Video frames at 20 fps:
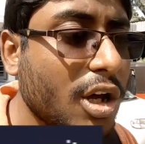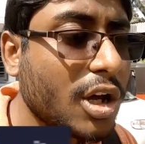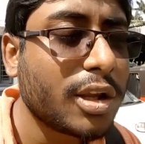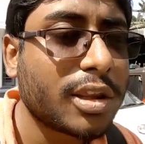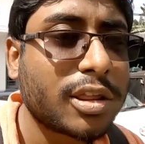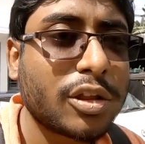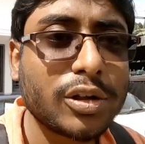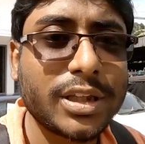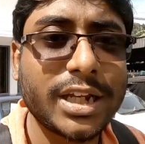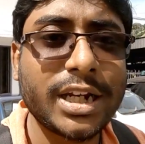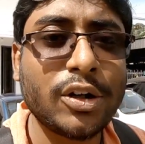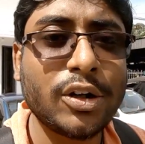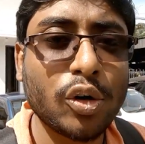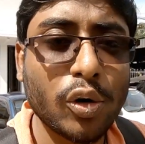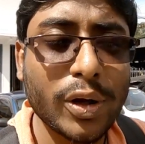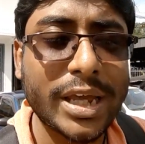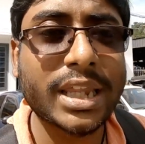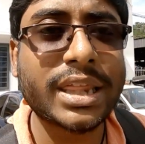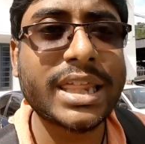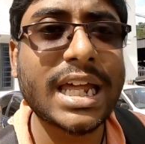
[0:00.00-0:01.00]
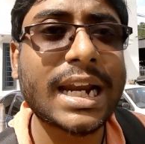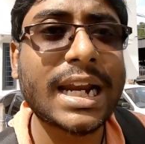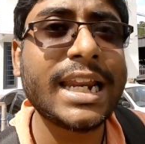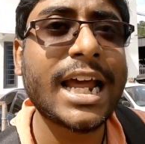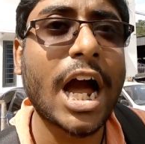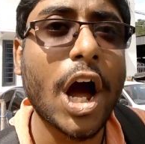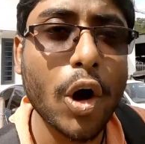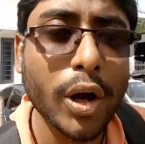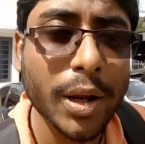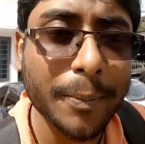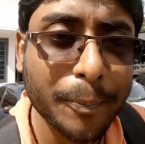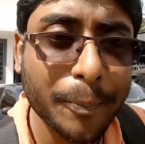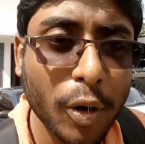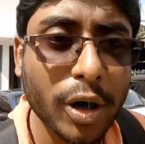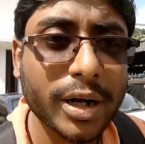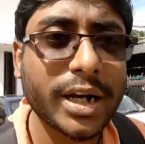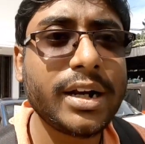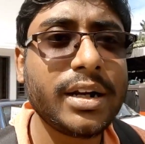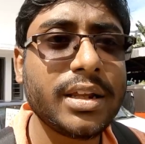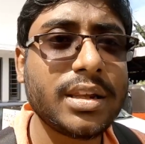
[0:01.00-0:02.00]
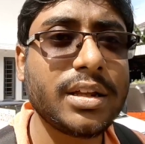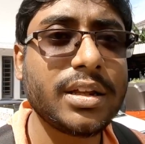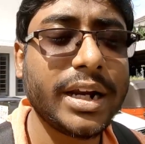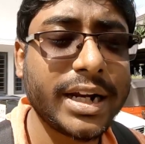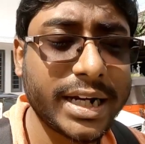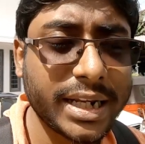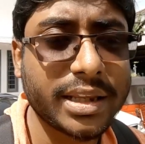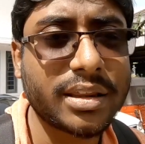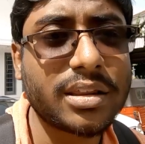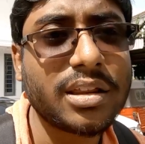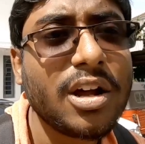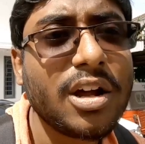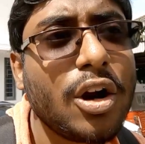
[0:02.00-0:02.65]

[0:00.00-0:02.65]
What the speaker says: So they know exactly how important it is